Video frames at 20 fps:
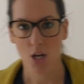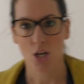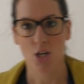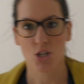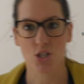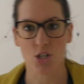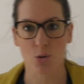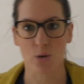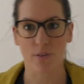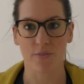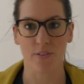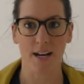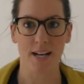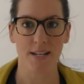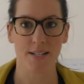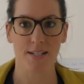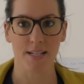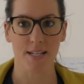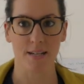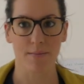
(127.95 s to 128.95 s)
So if I
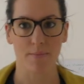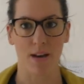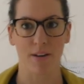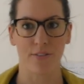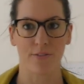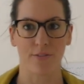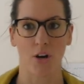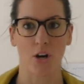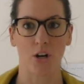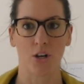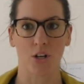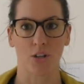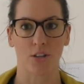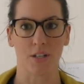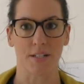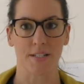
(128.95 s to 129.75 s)
see my phone on the